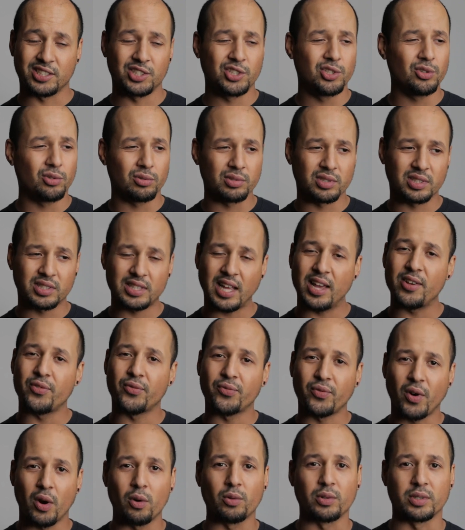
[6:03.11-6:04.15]
You're going to stay
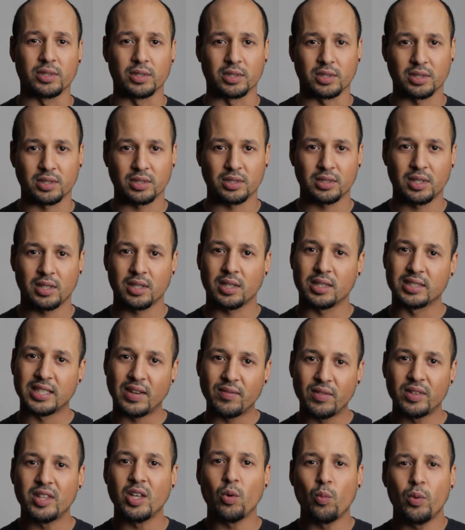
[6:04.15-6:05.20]
focused. Because
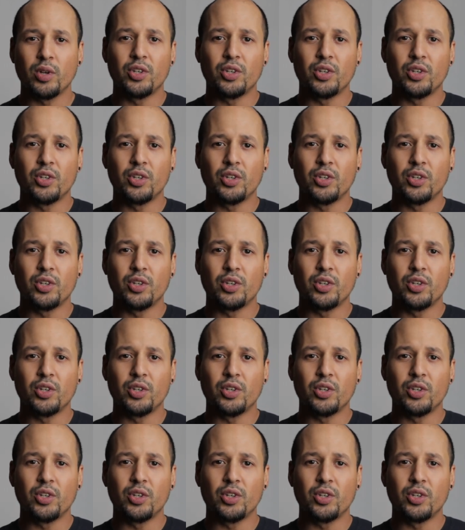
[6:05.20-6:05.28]
everything we